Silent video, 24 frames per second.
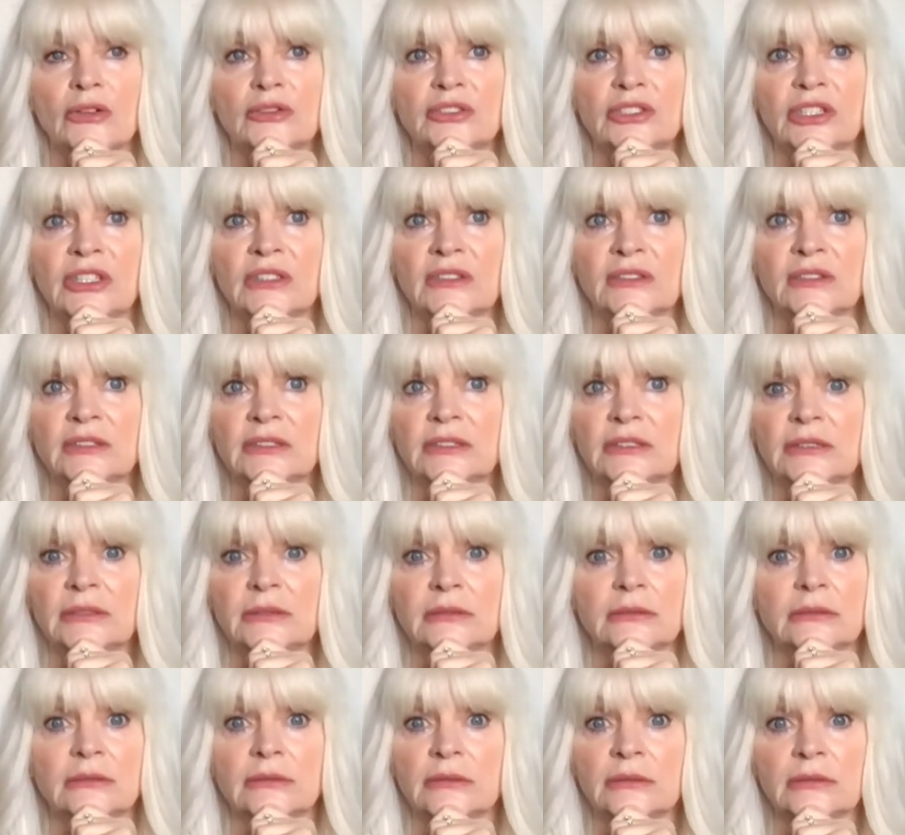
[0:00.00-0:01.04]
just,
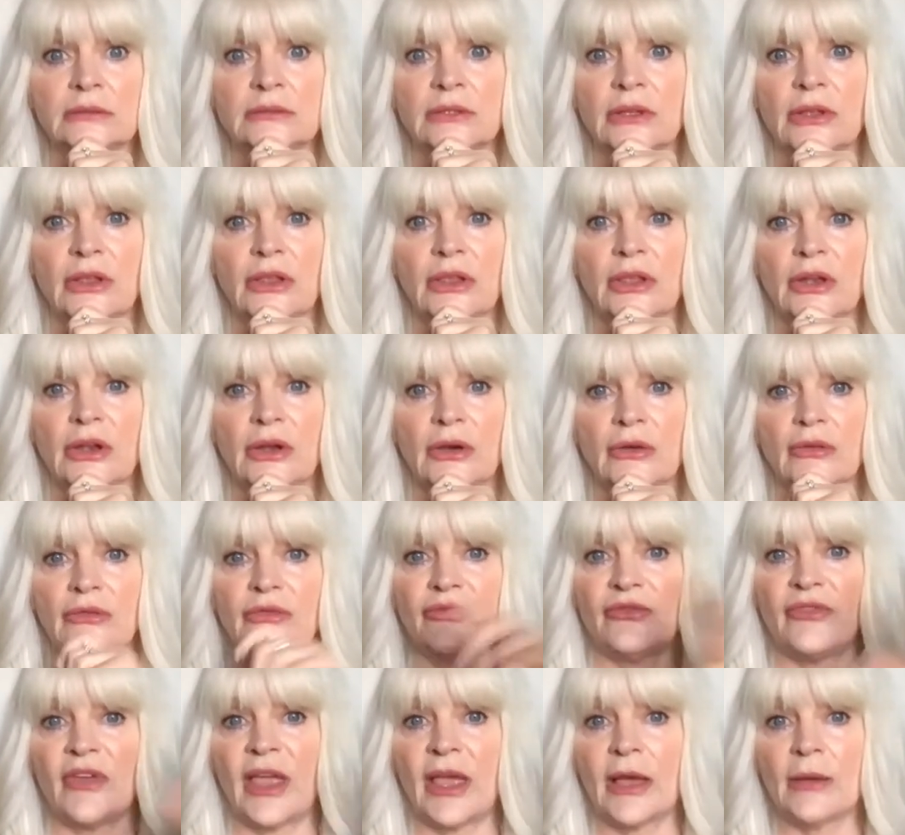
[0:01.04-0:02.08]
you know,
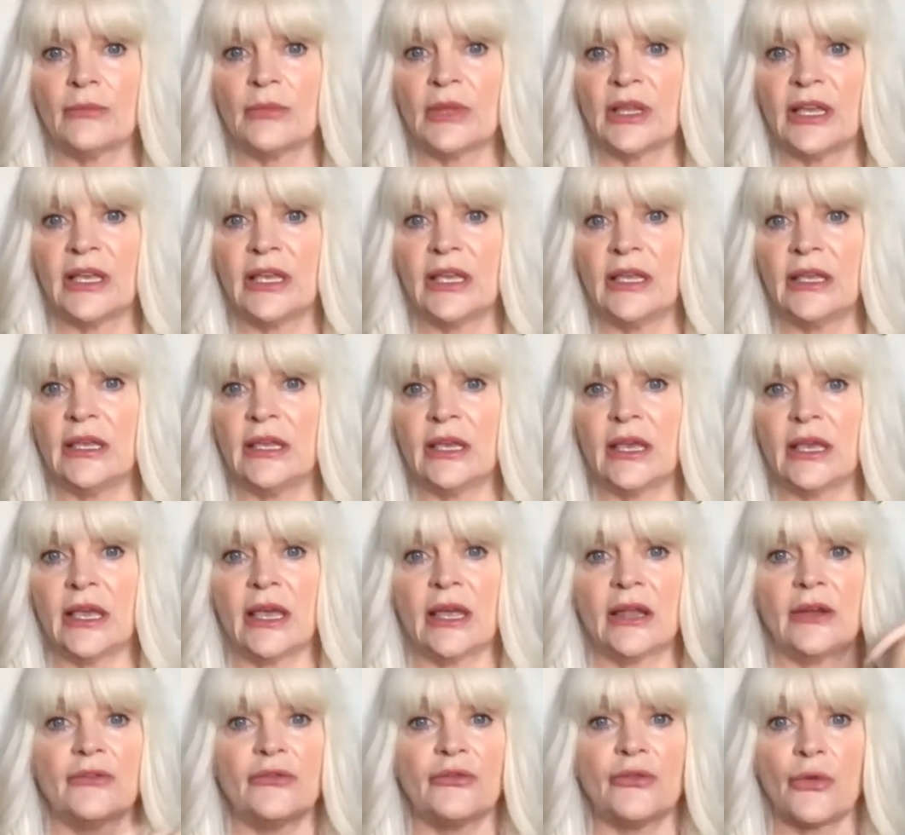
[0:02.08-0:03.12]
family
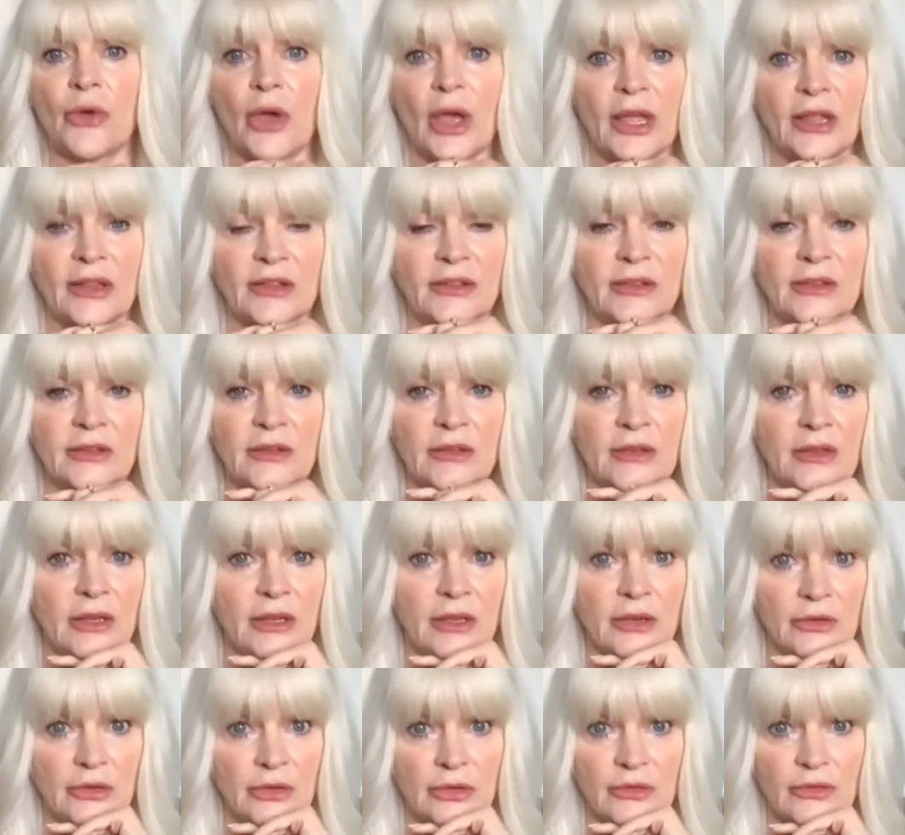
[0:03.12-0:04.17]
and friends
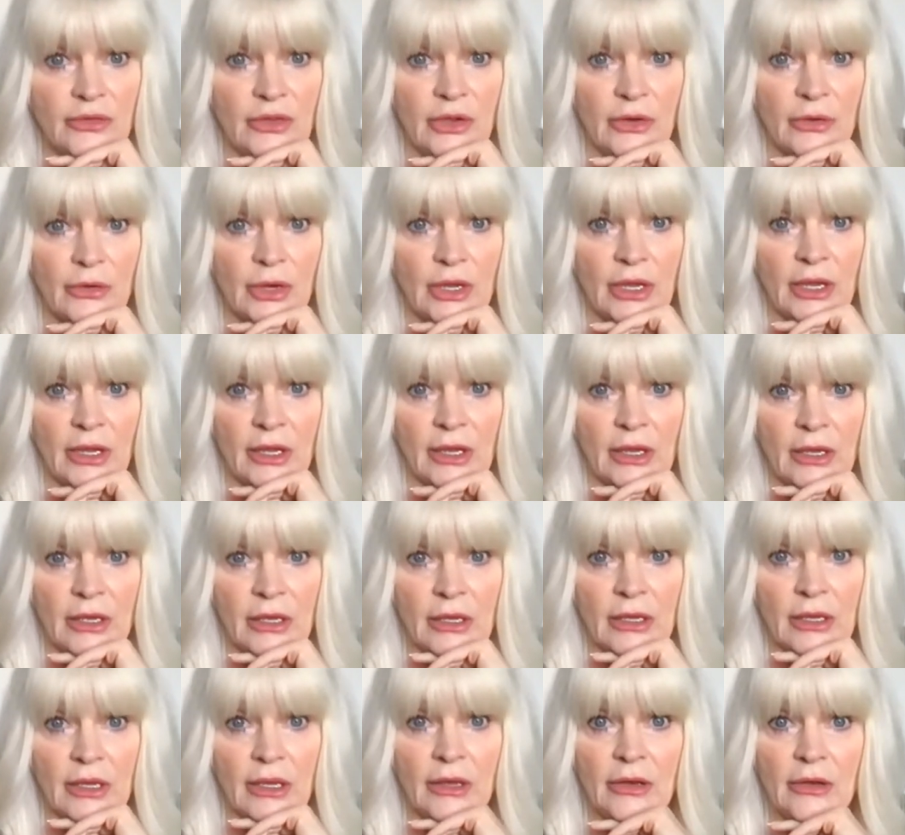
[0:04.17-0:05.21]
interfering
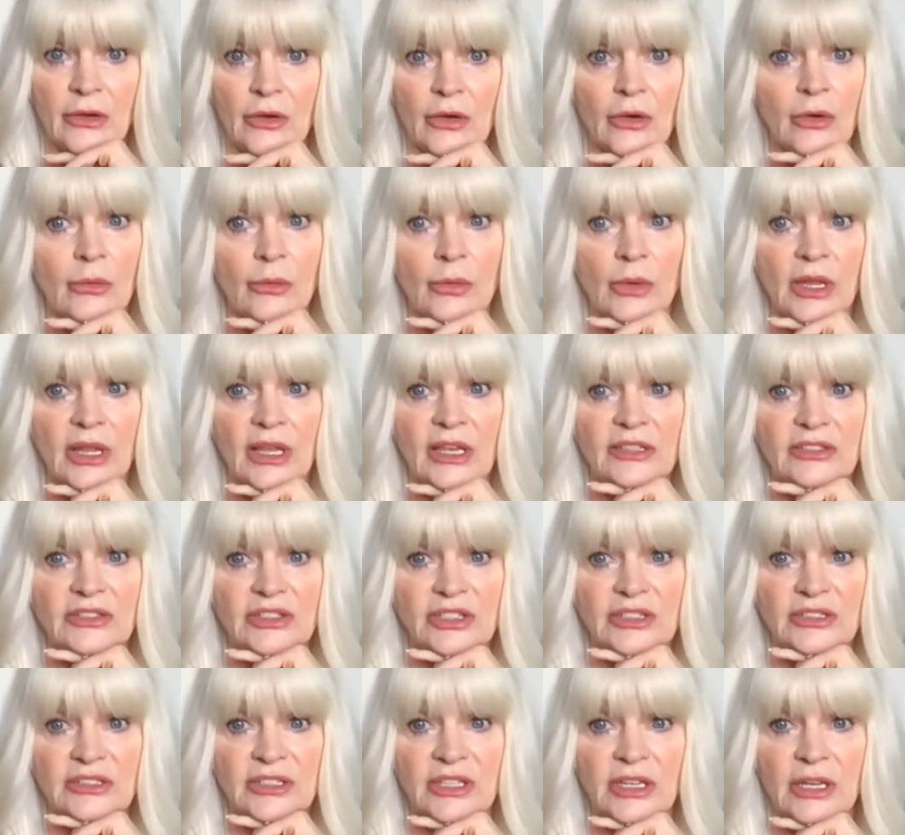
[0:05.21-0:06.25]
in your
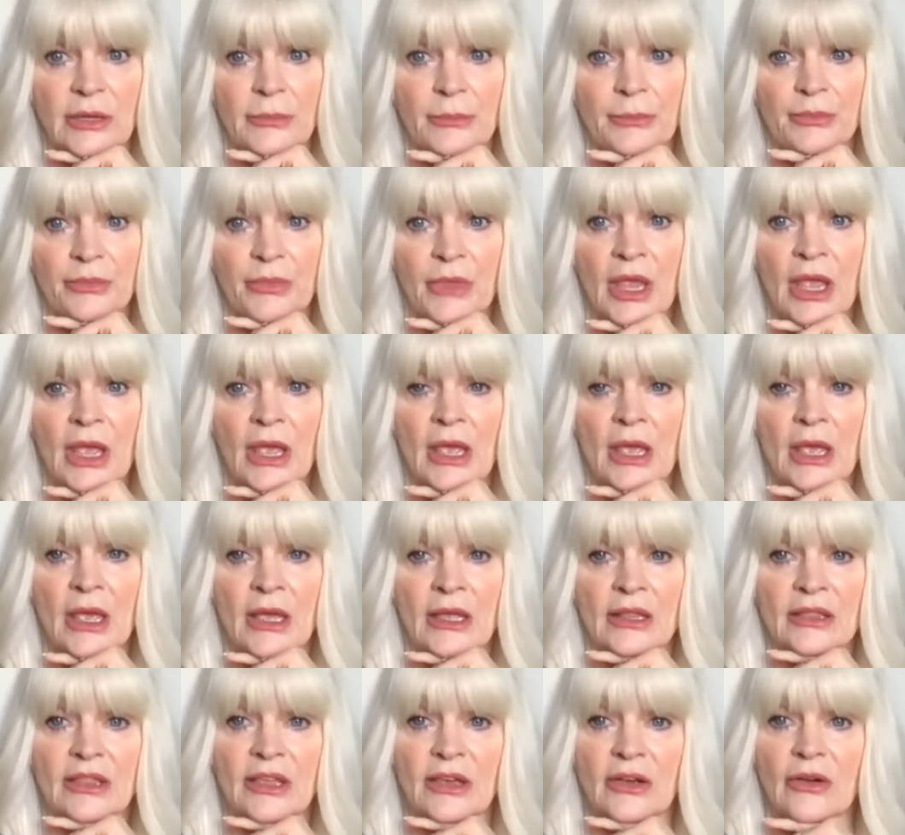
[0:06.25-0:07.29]
relationship.
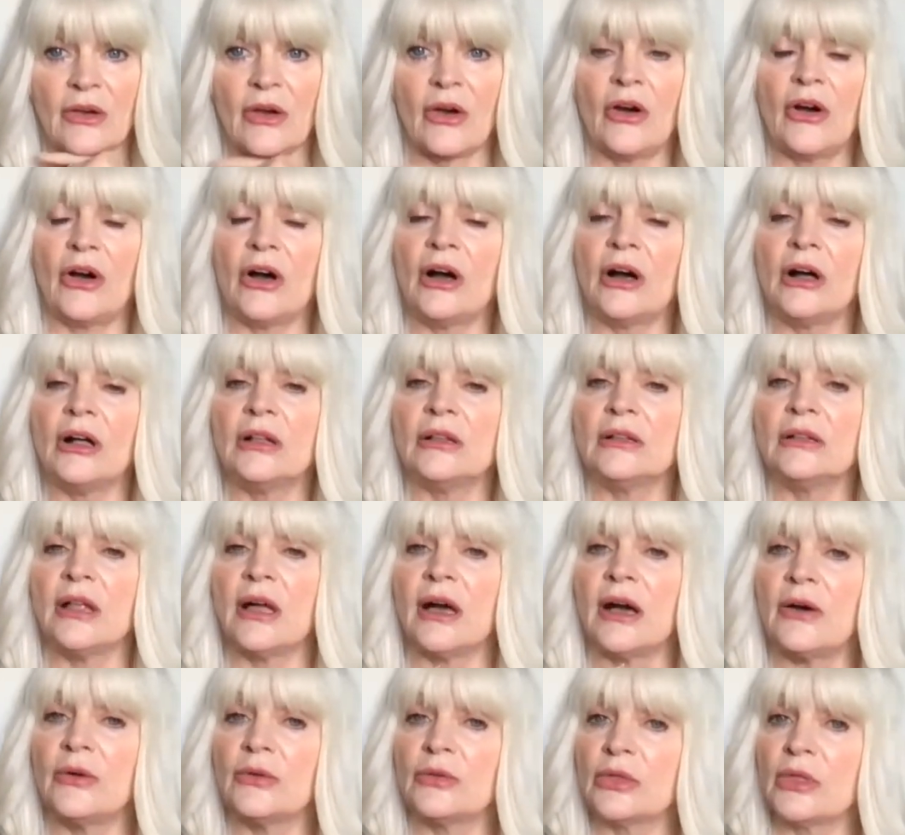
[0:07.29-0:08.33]
They're all
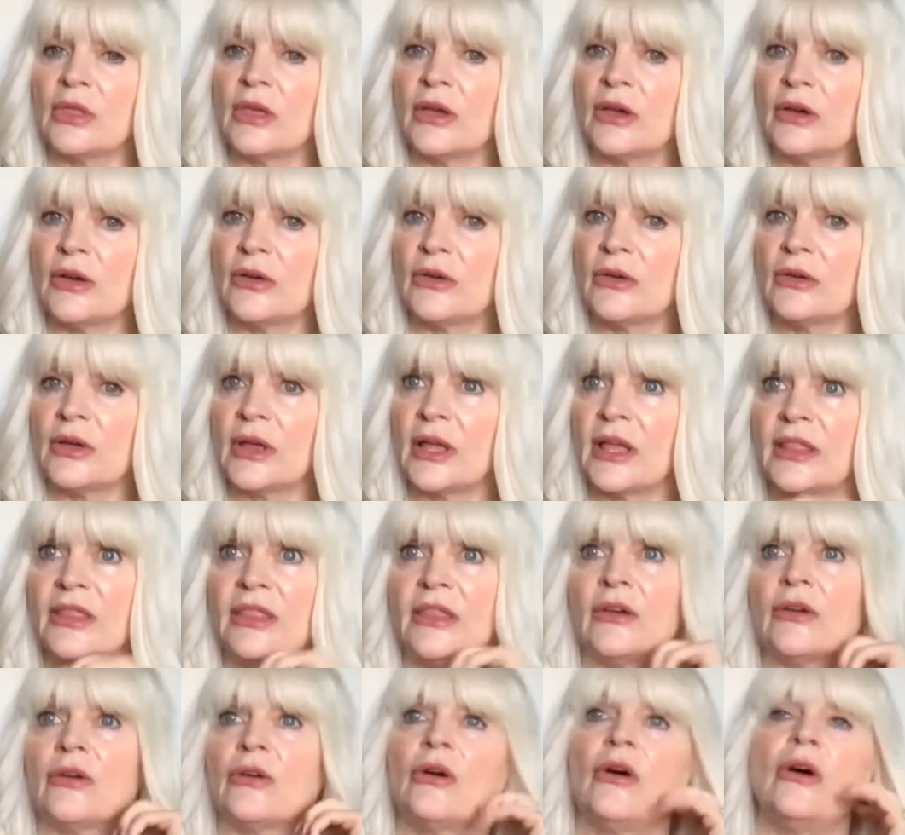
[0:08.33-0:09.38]
out there and
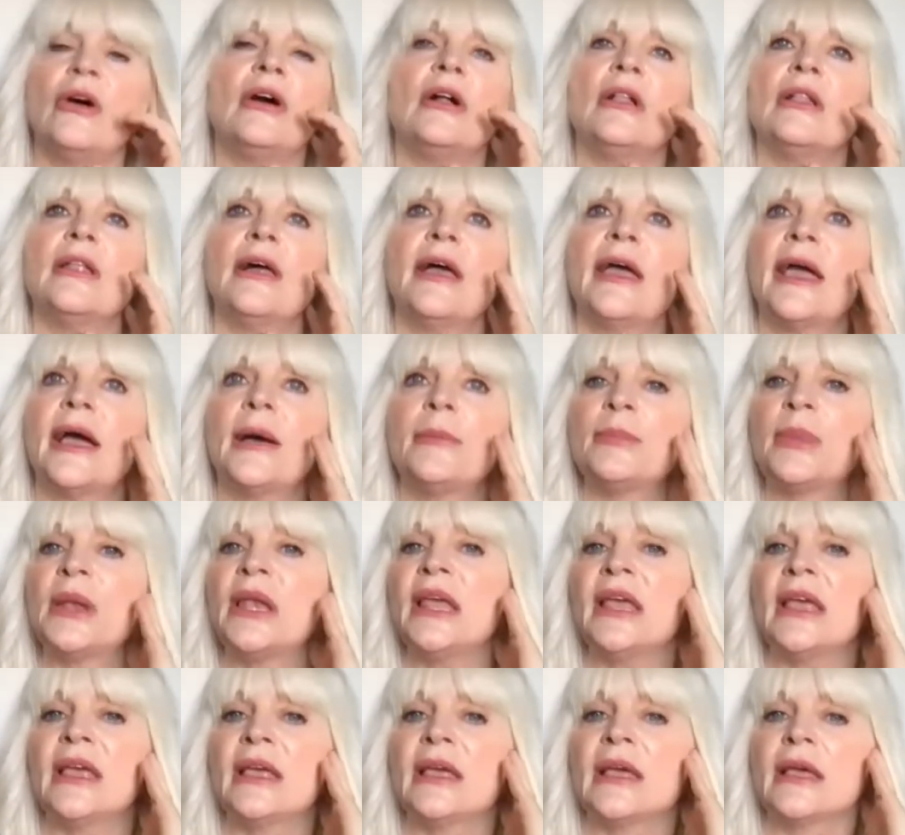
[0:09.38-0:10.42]
they're all
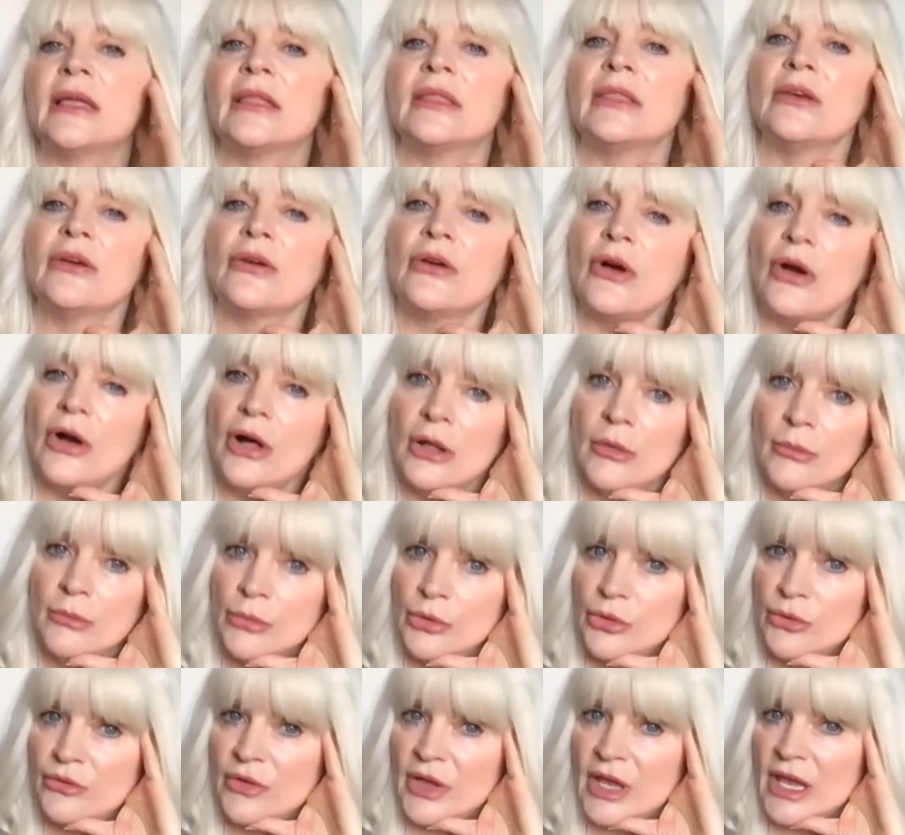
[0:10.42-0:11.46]
happening and they're all
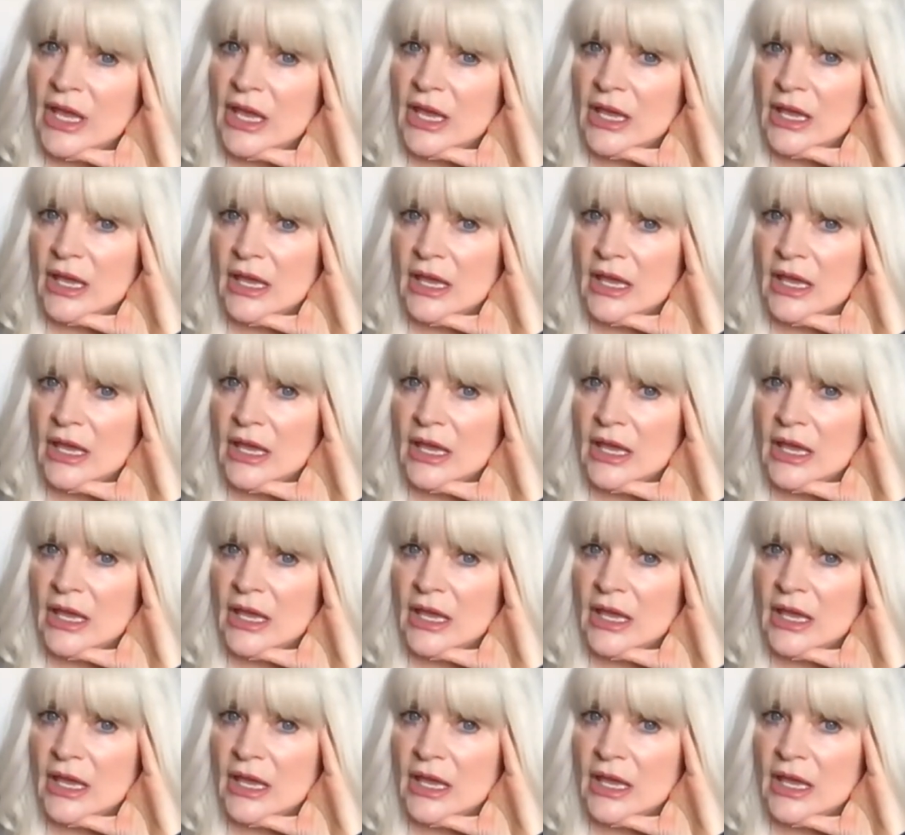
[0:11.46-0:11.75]
moving,